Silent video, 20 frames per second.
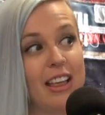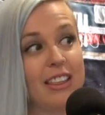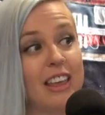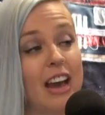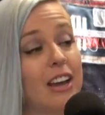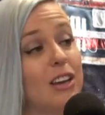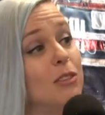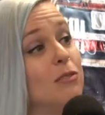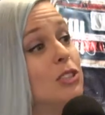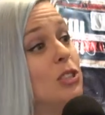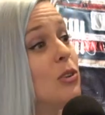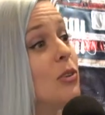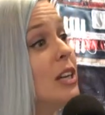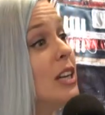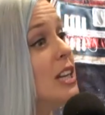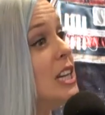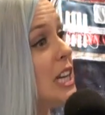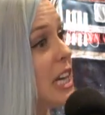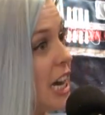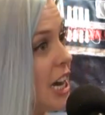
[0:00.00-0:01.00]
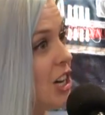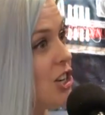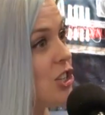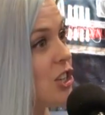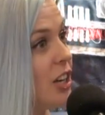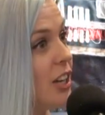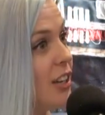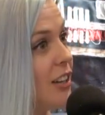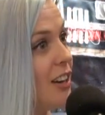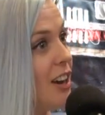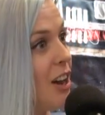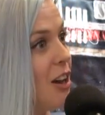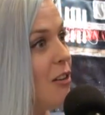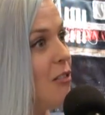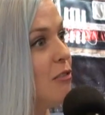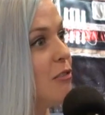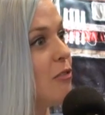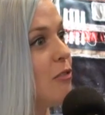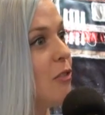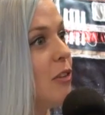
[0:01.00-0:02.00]
that gives you an indication
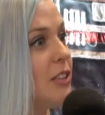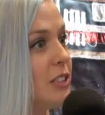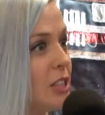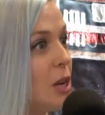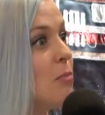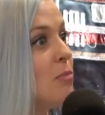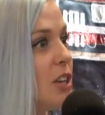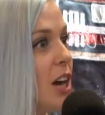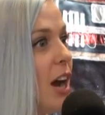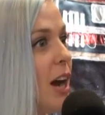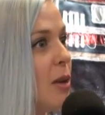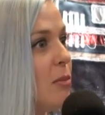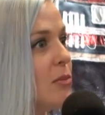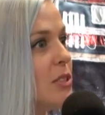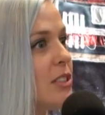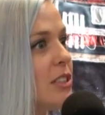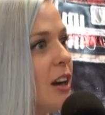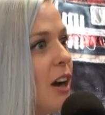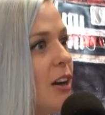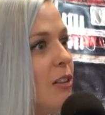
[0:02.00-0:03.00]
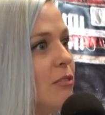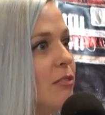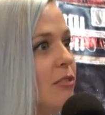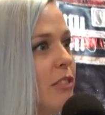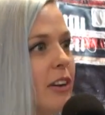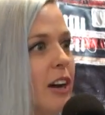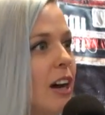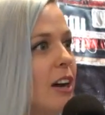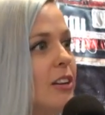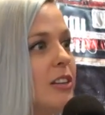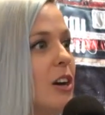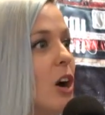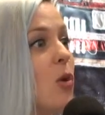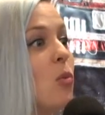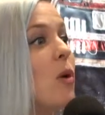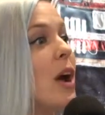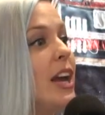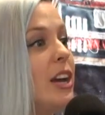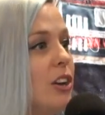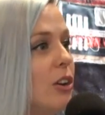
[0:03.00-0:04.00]
of sometimes of a
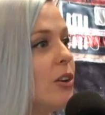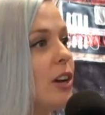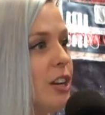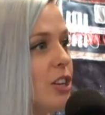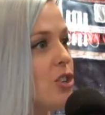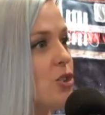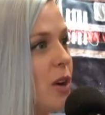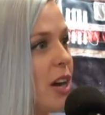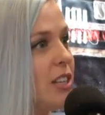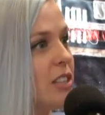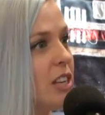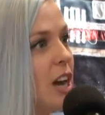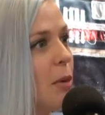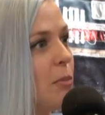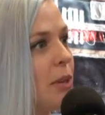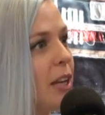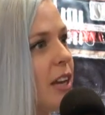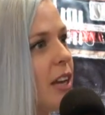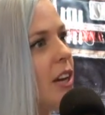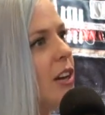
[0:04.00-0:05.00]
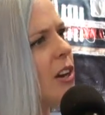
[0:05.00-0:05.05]
way you can dress up, like in a